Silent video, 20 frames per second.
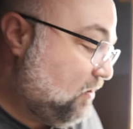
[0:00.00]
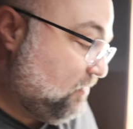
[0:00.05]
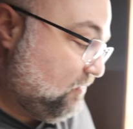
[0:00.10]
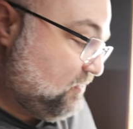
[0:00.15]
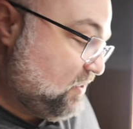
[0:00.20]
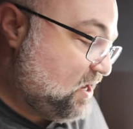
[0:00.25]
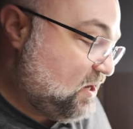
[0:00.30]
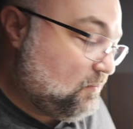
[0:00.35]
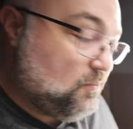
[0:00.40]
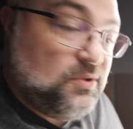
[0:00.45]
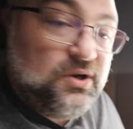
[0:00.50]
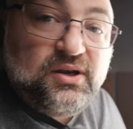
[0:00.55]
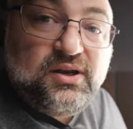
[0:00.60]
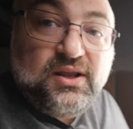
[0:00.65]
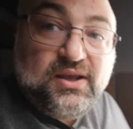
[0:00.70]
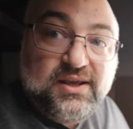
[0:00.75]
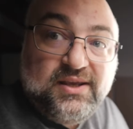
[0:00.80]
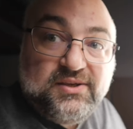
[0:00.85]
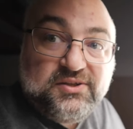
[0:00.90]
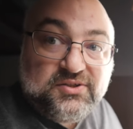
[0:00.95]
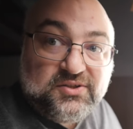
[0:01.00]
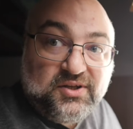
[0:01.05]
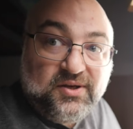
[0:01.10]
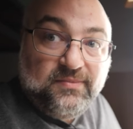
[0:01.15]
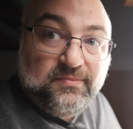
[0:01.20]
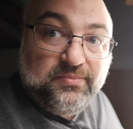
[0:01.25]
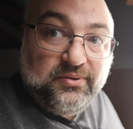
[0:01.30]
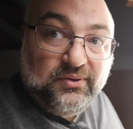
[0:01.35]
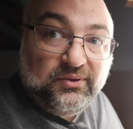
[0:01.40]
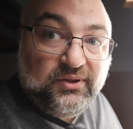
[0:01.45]
on that one is
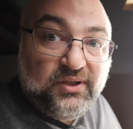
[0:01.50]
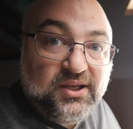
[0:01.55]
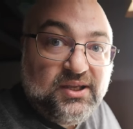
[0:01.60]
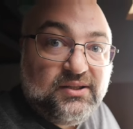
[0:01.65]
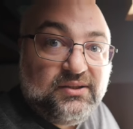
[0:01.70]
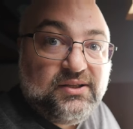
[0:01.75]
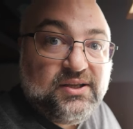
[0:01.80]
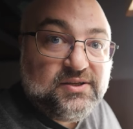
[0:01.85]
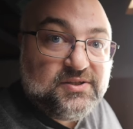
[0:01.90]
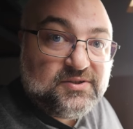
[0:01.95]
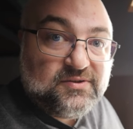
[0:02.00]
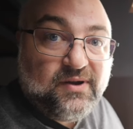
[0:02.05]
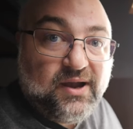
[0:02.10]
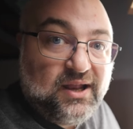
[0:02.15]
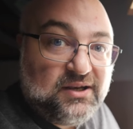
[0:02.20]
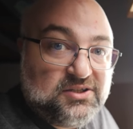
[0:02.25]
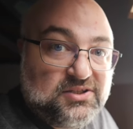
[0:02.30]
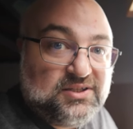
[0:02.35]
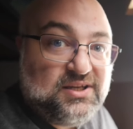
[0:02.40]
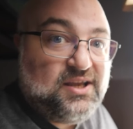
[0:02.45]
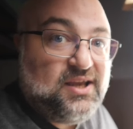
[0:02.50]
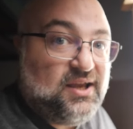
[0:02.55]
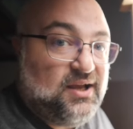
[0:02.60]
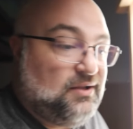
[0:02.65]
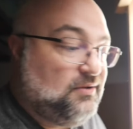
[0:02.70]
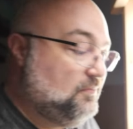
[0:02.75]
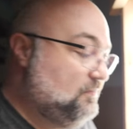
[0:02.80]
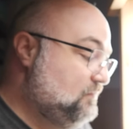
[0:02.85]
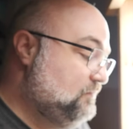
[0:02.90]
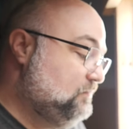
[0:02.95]
completely scratched to
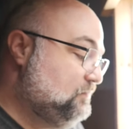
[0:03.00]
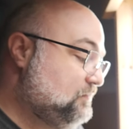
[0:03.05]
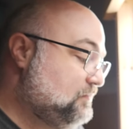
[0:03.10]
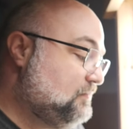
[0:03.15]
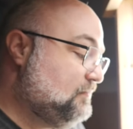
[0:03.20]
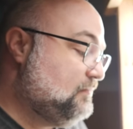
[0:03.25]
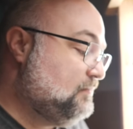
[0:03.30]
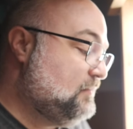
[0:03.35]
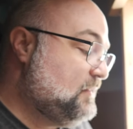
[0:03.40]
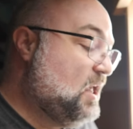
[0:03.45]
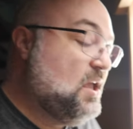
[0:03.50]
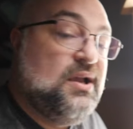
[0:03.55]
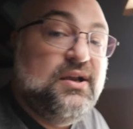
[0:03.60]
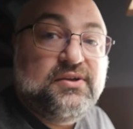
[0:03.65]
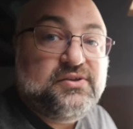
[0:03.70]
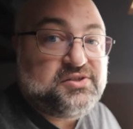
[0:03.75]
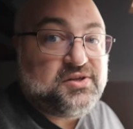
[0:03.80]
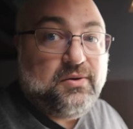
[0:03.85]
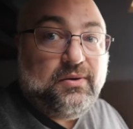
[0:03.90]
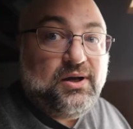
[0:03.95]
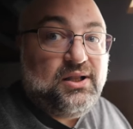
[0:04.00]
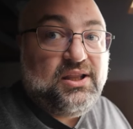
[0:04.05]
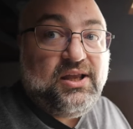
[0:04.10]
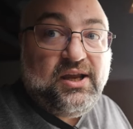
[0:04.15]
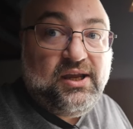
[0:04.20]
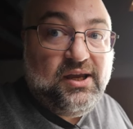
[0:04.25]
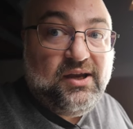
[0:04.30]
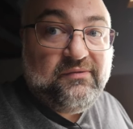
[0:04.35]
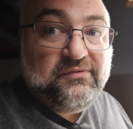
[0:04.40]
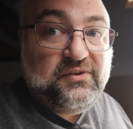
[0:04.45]
hell. So all
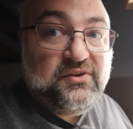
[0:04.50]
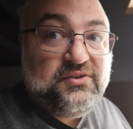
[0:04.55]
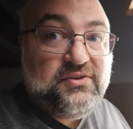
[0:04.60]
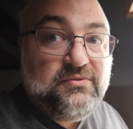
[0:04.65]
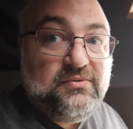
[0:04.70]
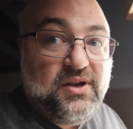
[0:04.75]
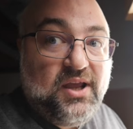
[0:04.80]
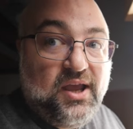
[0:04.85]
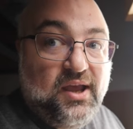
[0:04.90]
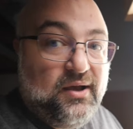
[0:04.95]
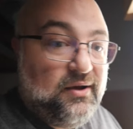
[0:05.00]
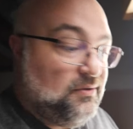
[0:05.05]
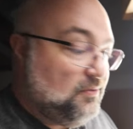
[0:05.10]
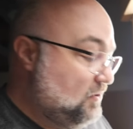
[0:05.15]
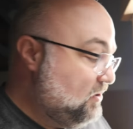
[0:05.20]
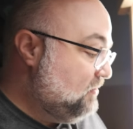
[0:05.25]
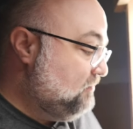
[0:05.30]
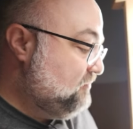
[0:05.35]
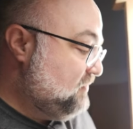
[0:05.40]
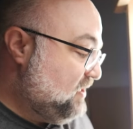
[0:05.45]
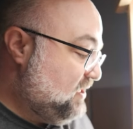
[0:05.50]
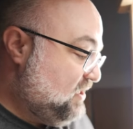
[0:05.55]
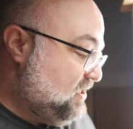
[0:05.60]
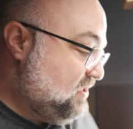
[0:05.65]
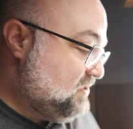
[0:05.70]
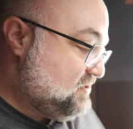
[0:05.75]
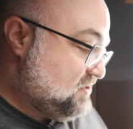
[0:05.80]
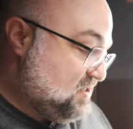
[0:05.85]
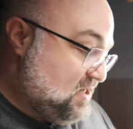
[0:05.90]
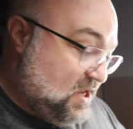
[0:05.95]
I have to do now
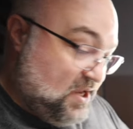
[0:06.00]
is